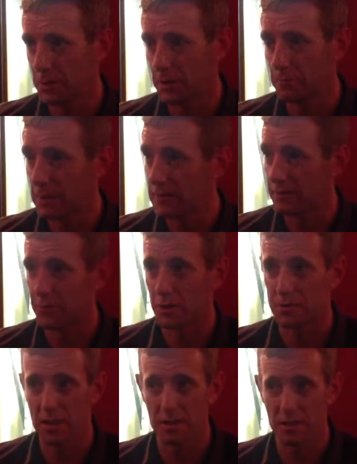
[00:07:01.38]
beer back to
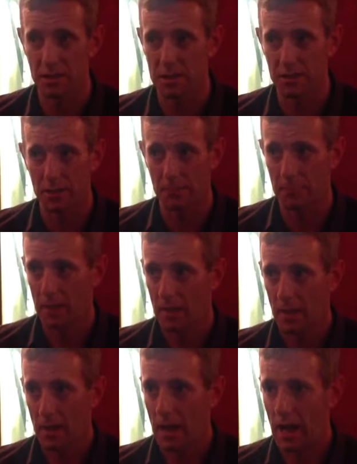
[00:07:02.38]
5,000 years ago.
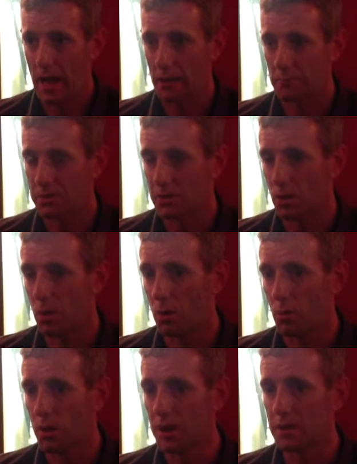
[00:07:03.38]
Wow. Um, so
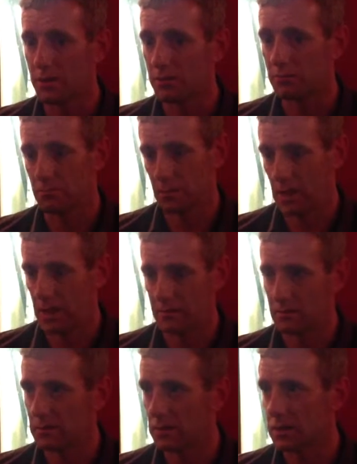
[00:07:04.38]
what we're doing,
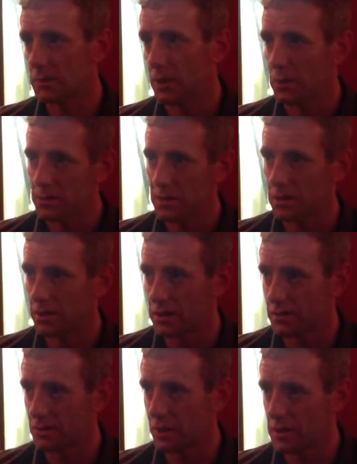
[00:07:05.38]
and I suppose it kind
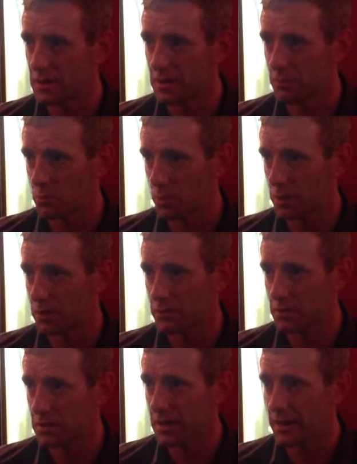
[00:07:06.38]
of ties in with what you
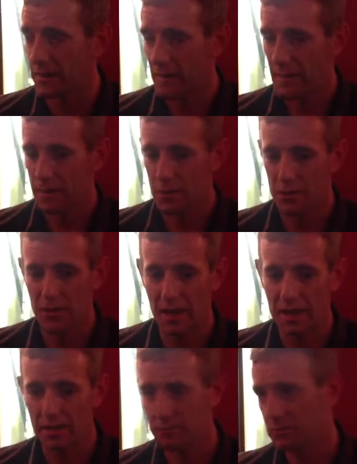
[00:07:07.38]
just said, you've
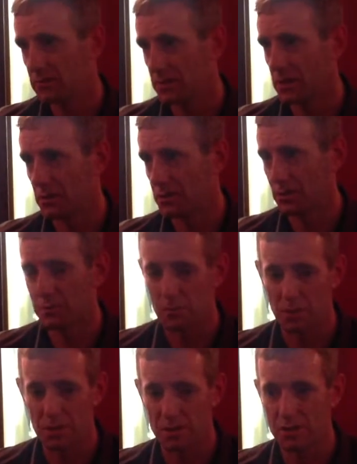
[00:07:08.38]
taken you know something
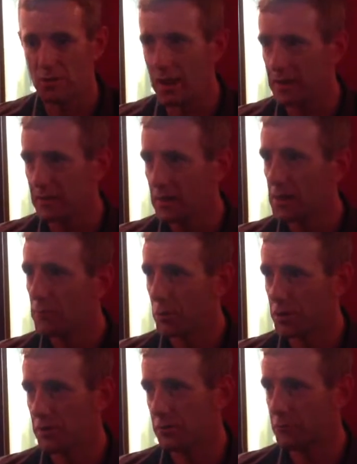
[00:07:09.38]
which is great,
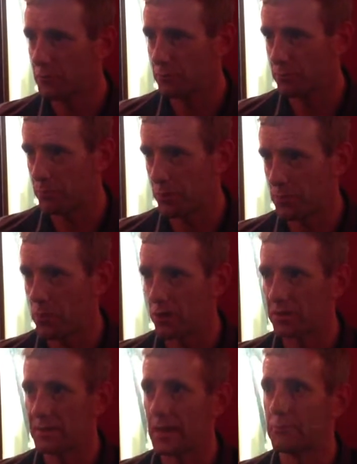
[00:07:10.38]
but you've put a more
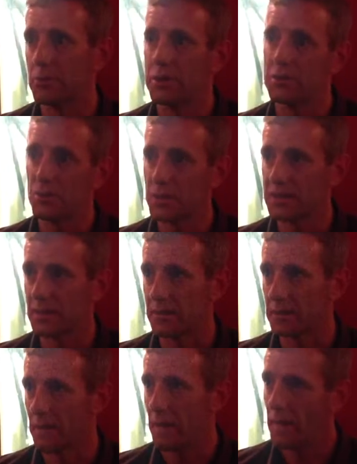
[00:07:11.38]
contemporary twist
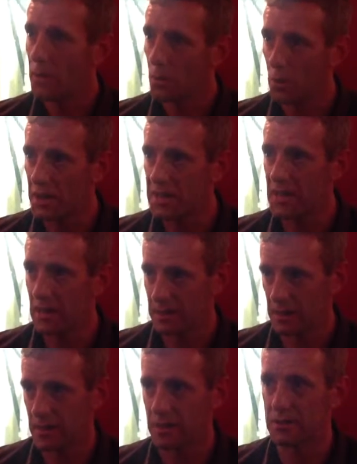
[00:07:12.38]
on it. Yes. We
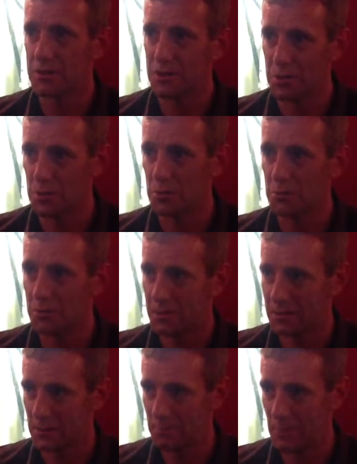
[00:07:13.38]
adhere to
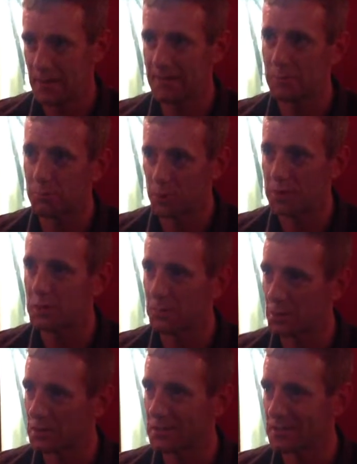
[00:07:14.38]
the basic
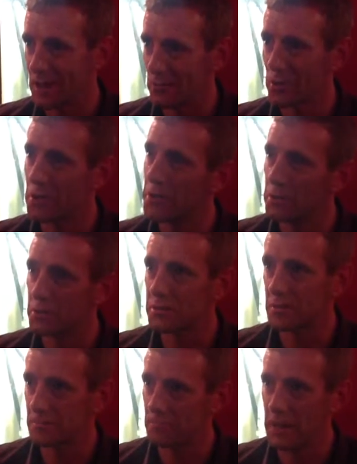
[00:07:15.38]
principles that were used
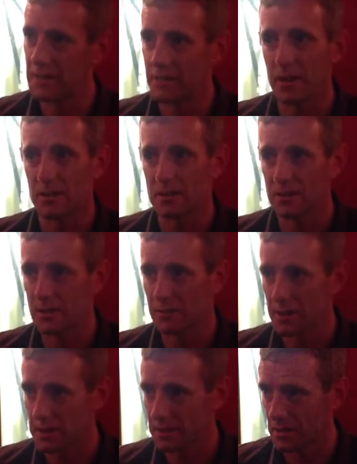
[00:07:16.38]
many thousands of
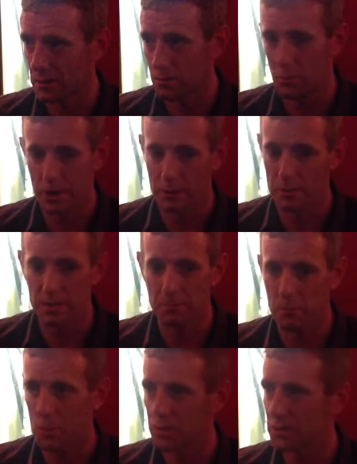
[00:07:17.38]
years ago, whether it was the
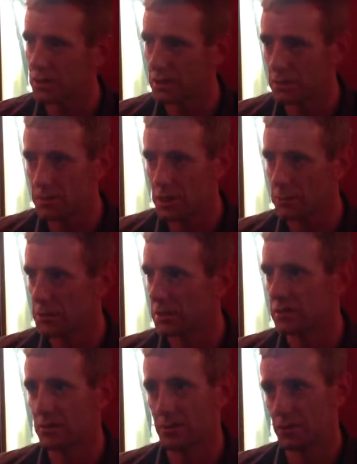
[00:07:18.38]
monks or the
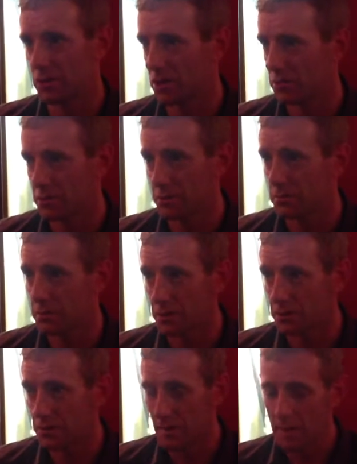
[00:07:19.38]
Egyptians or the Irish who were
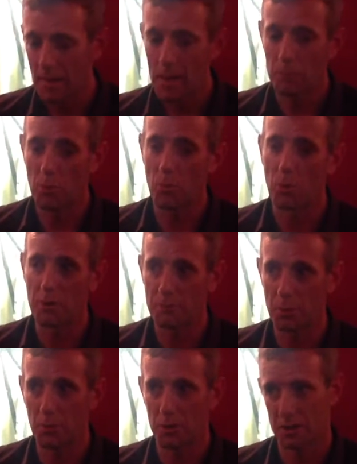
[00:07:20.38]
doing it, but we
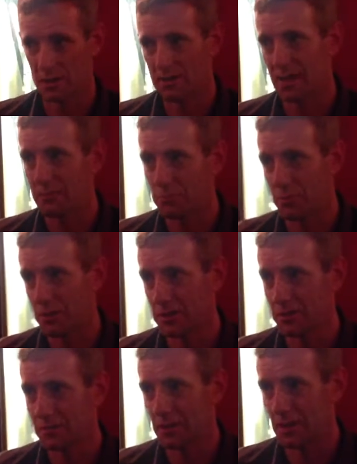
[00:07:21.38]
put a contemporary
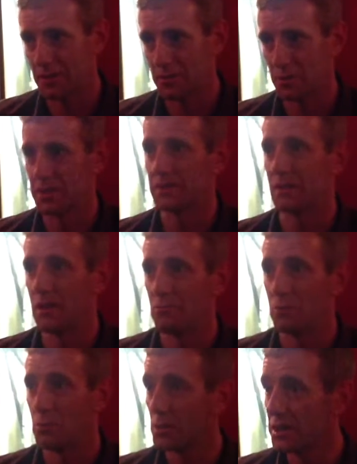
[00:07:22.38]
uh, twist
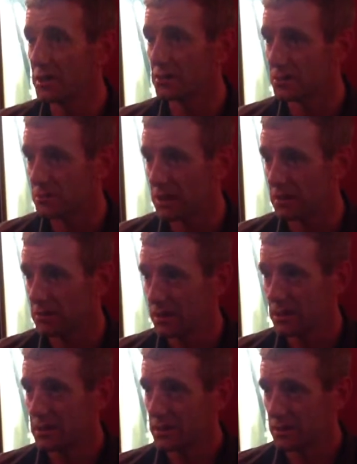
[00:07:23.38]
on what we do as well.
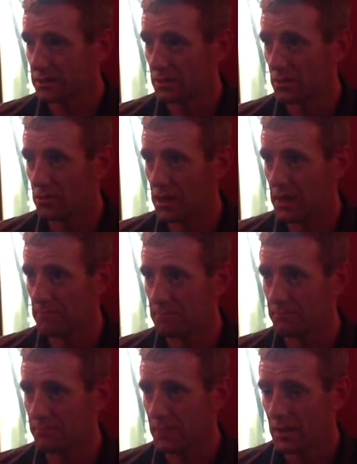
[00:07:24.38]
So um,